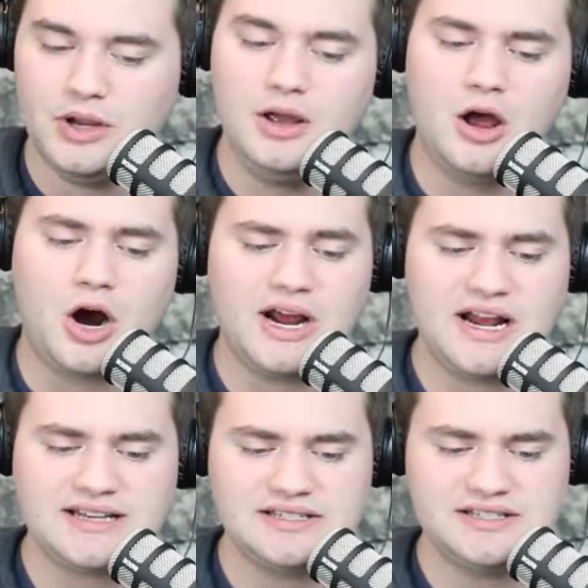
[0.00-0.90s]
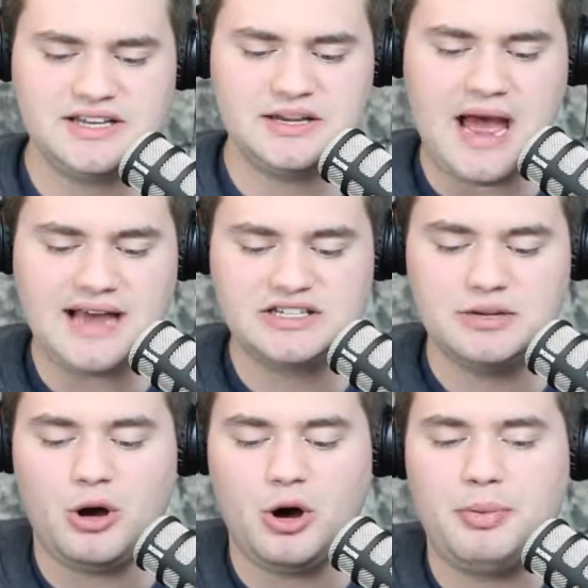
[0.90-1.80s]
All right, SEC
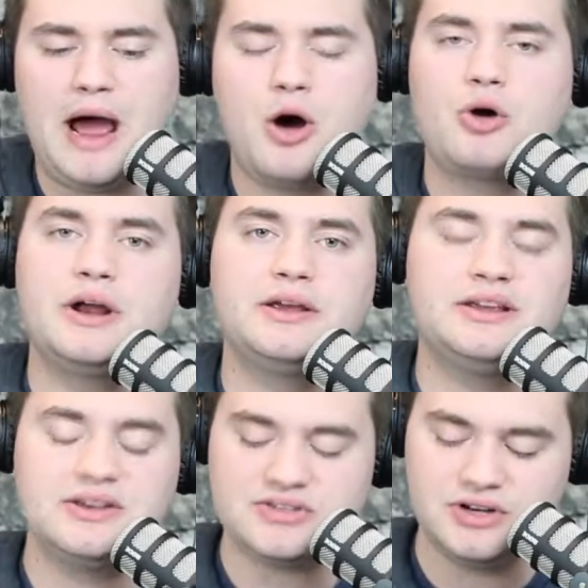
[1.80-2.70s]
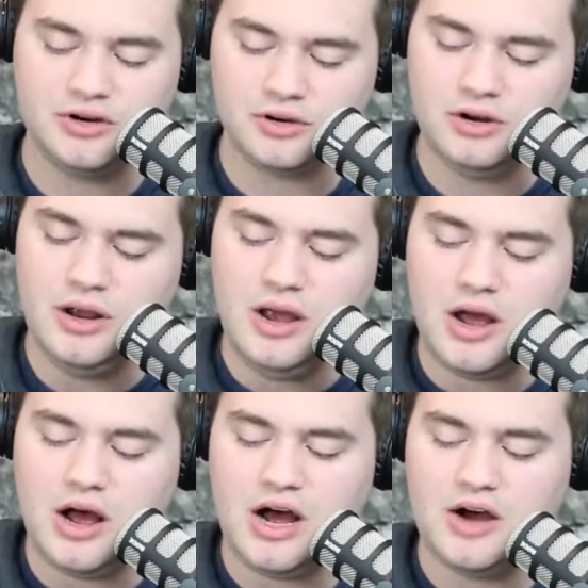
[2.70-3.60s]
basketball power rankings here
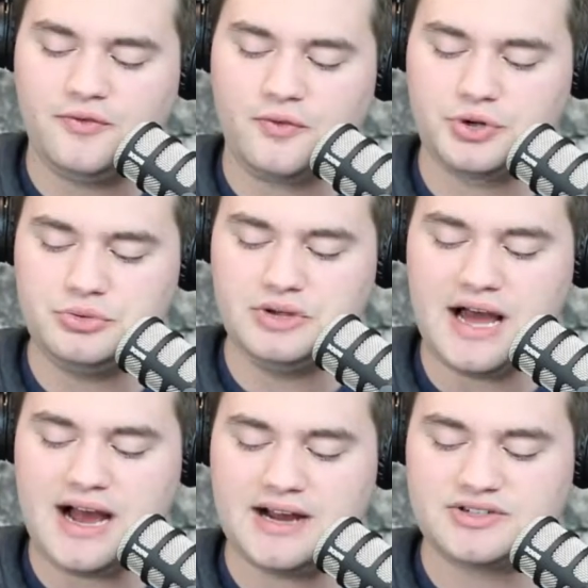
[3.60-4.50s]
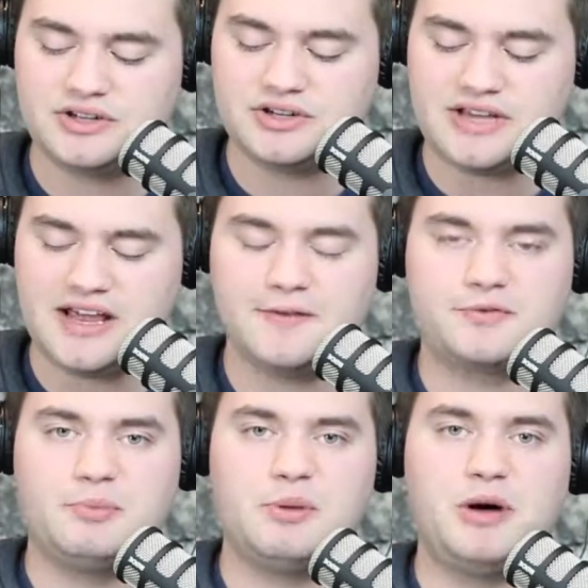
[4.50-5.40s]
uh, for you guys. Going to take it
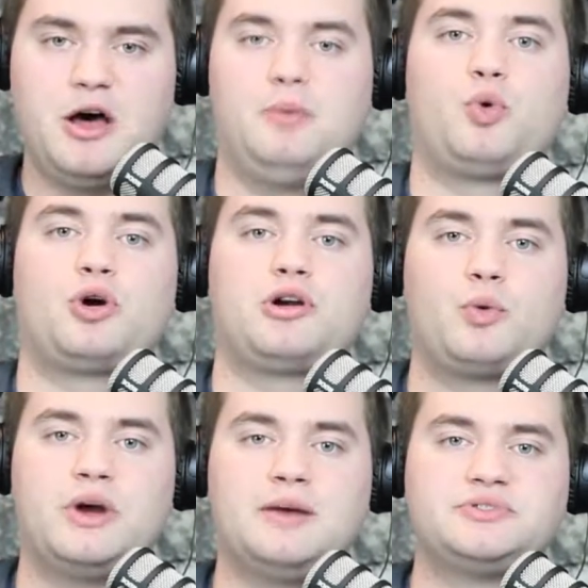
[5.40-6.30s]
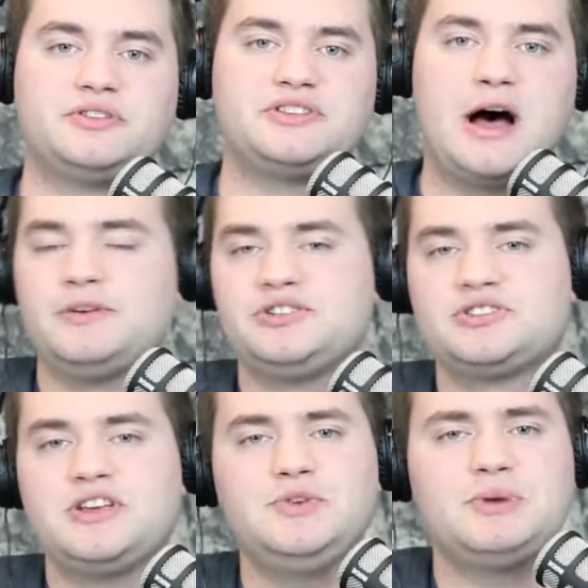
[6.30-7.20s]
from the bottom, work our way up to the top, and
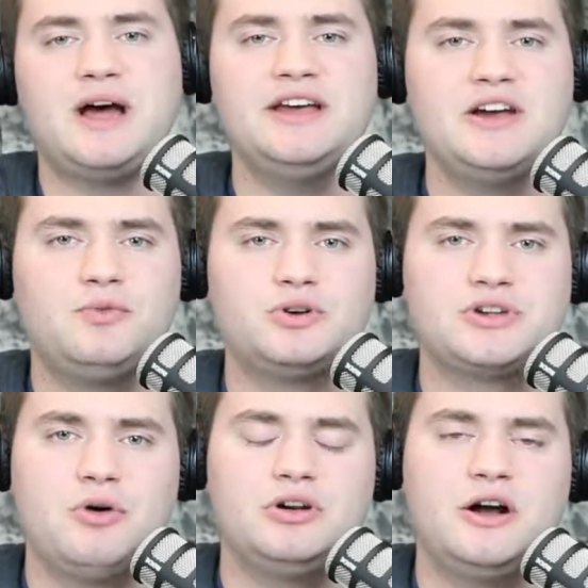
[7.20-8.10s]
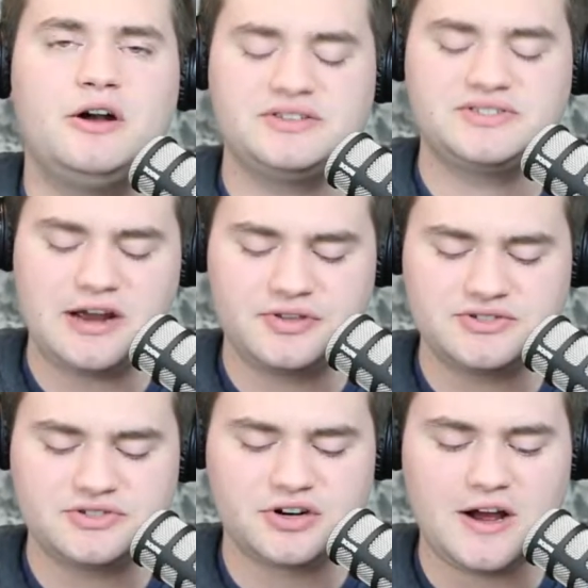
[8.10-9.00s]
just give you an idea of what's going on in the
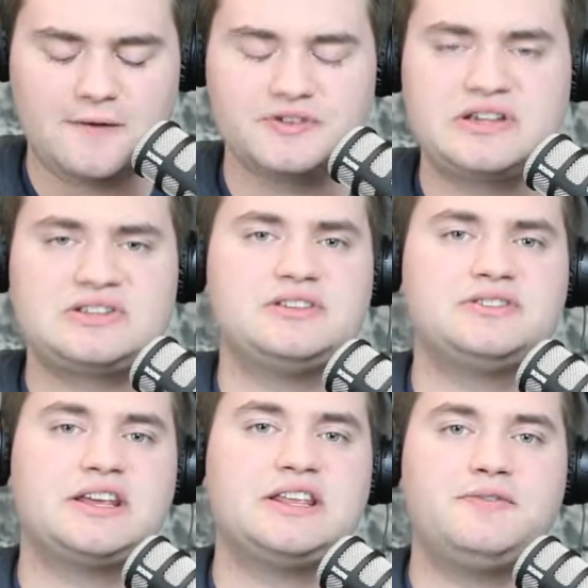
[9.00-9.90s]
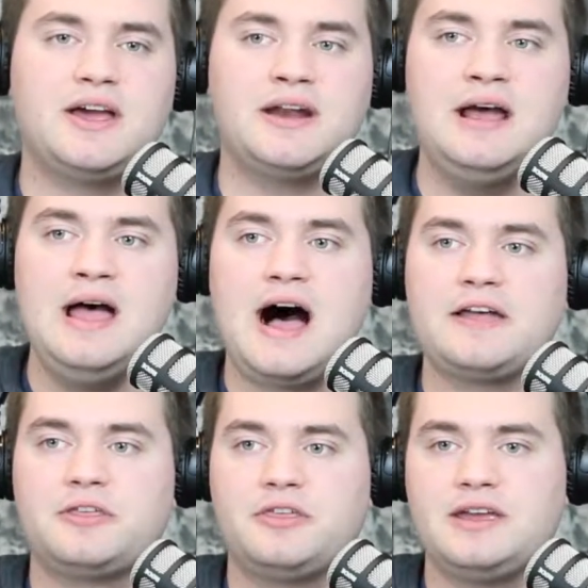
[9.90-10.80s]
Southeastern Conference. As a Kentucky fan,
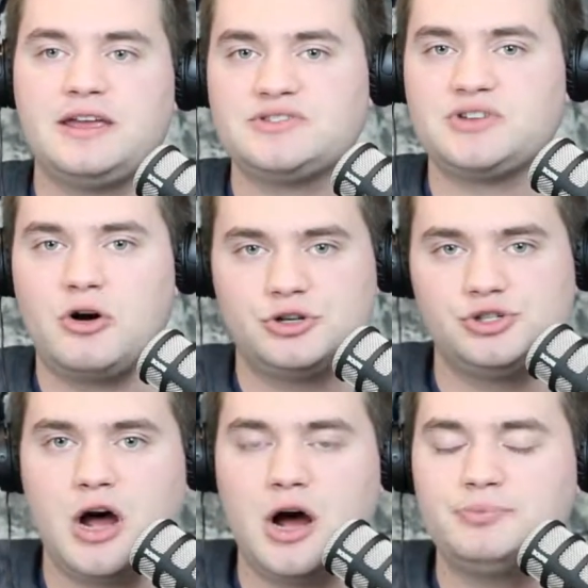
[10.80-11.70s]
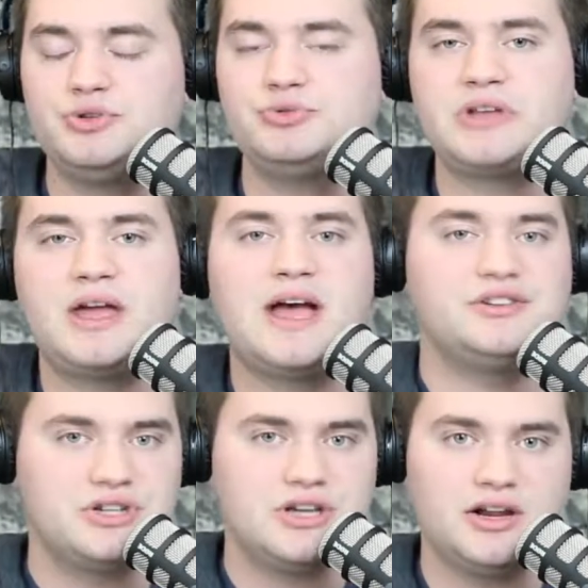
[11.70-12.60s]
I think it's our job to stay
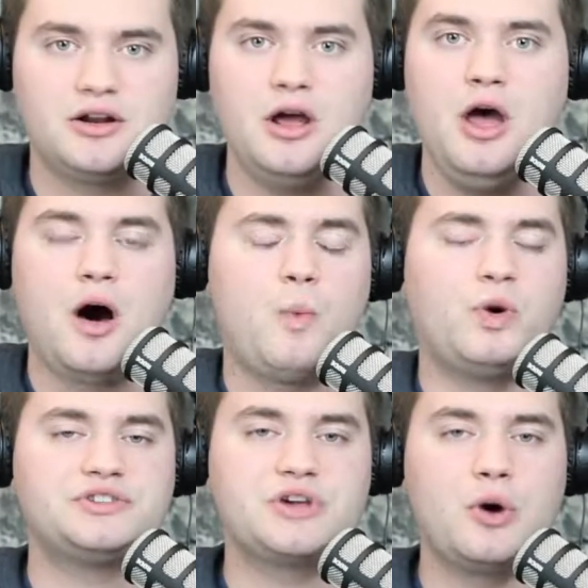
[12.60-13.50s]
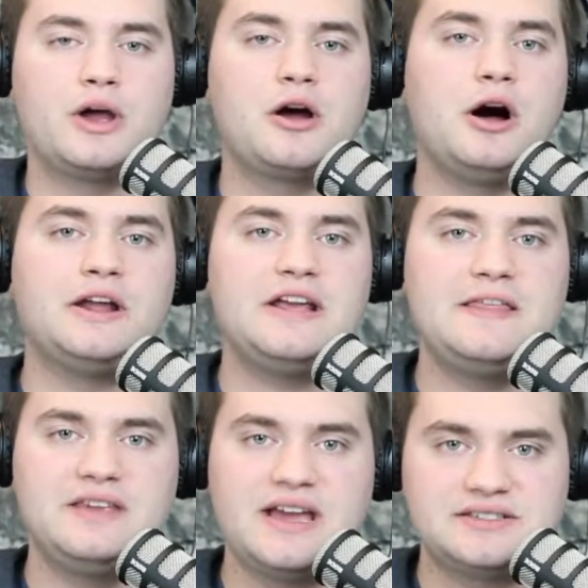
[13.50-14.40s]
educated on what's going on
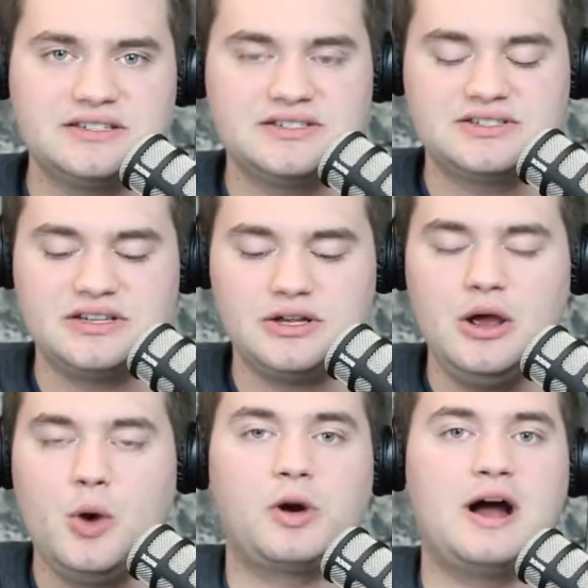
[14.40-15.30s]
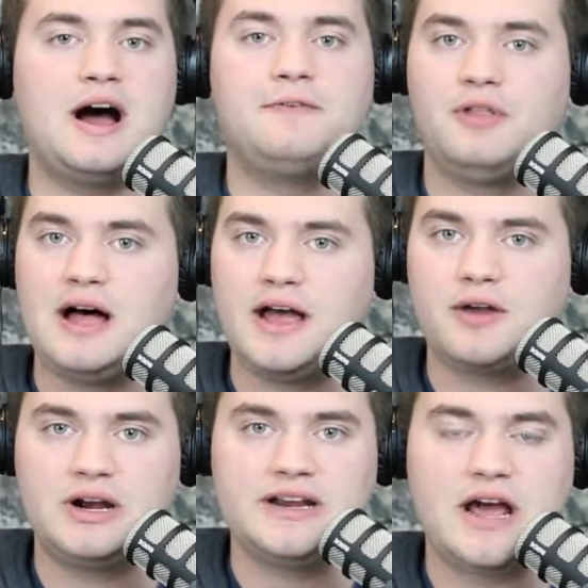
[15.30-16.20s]
in the SEC. We're high
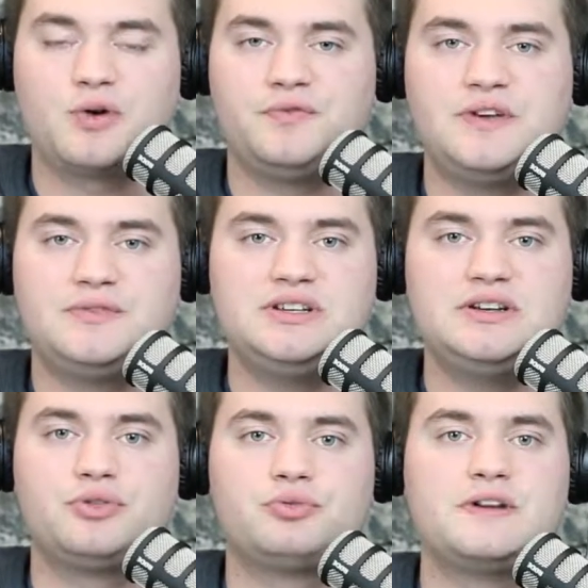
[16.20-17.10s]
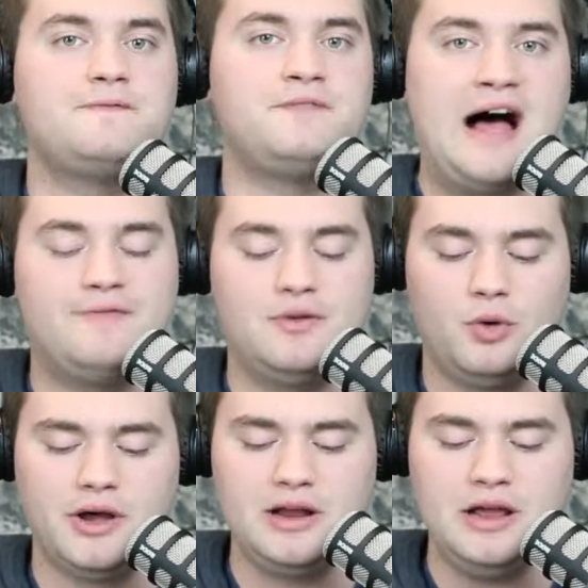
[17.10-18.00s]
flying right now. We're 15 and 3, 5 and
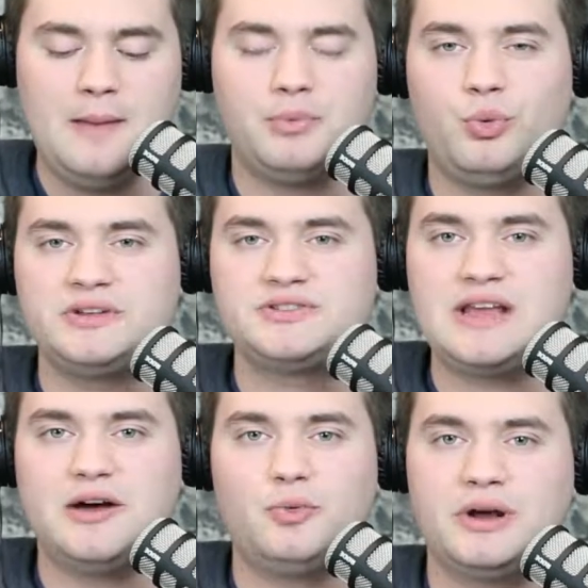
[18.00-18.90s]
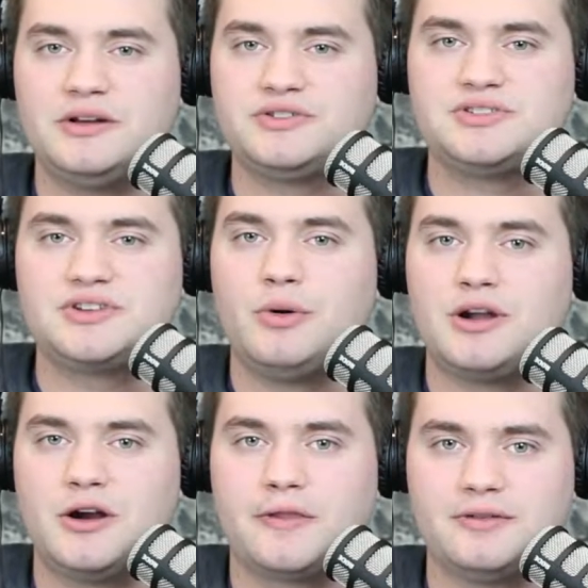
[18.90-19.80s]
1. But what's what else is
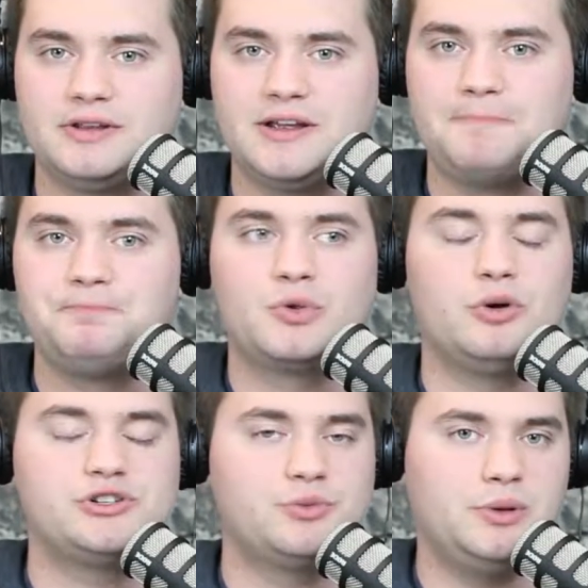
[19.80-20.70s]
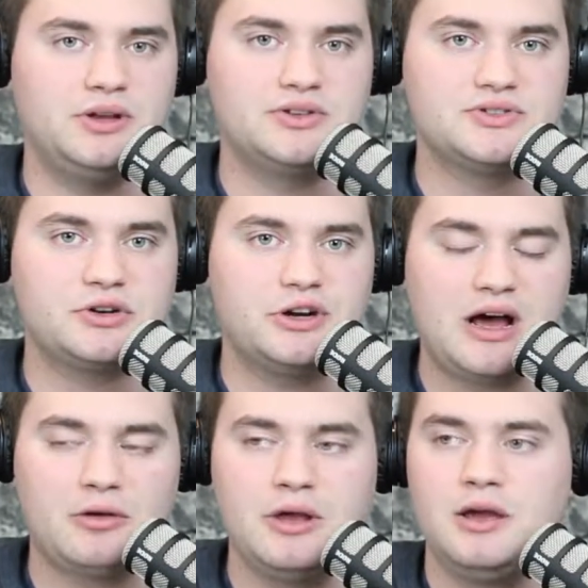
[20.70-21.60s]
going on in the league? What should we be concerned
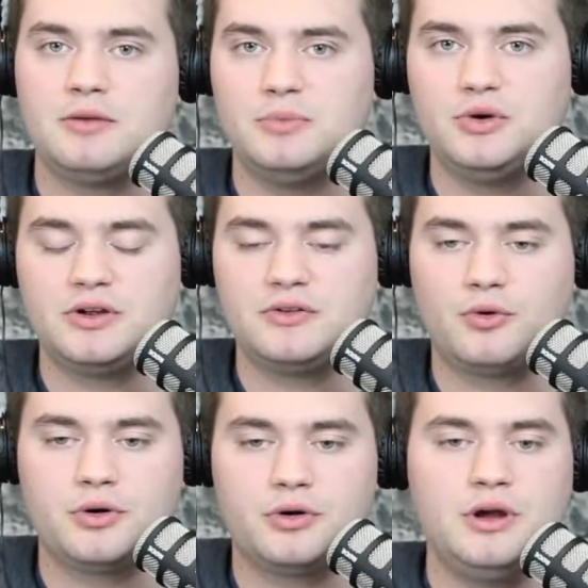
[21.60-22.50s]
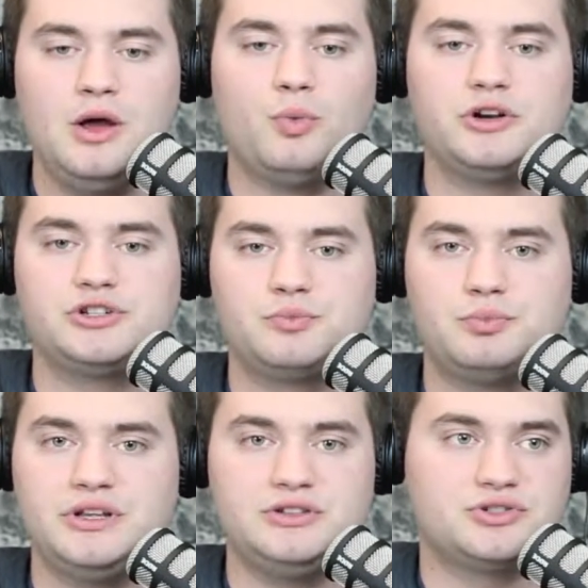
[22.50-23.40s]
about moving forward? What should
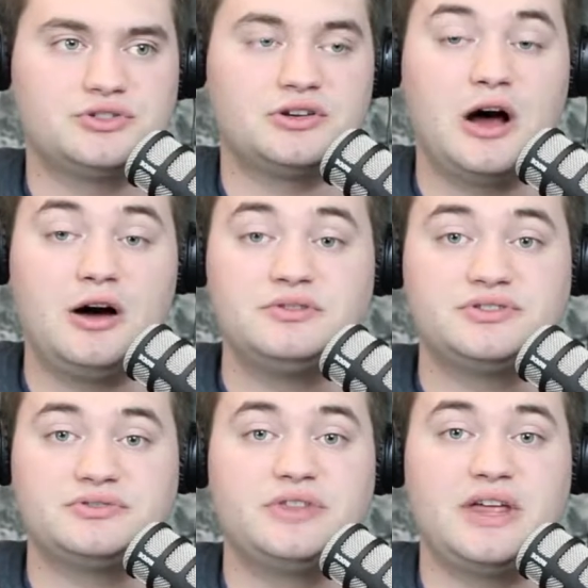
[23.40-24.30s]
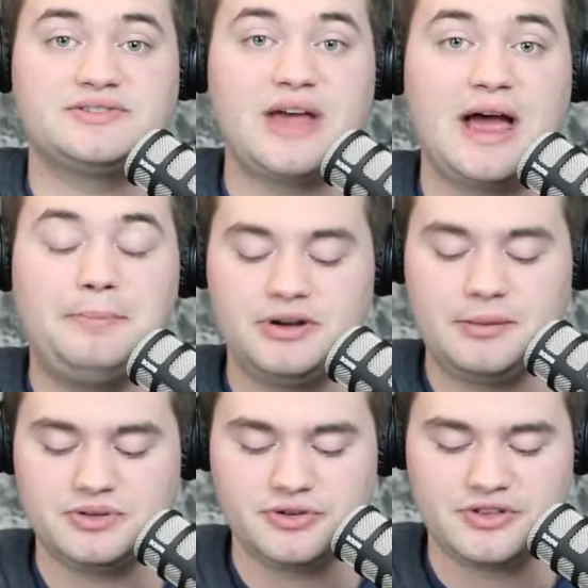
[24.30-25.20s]
we just acknowledge that has happened
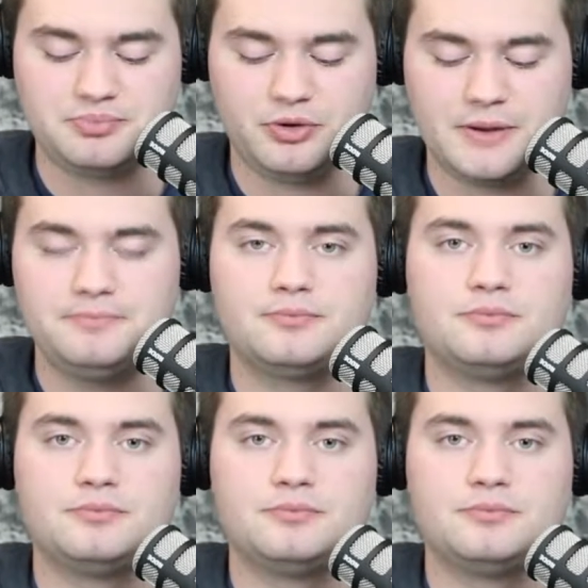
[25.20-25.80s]
up until this point?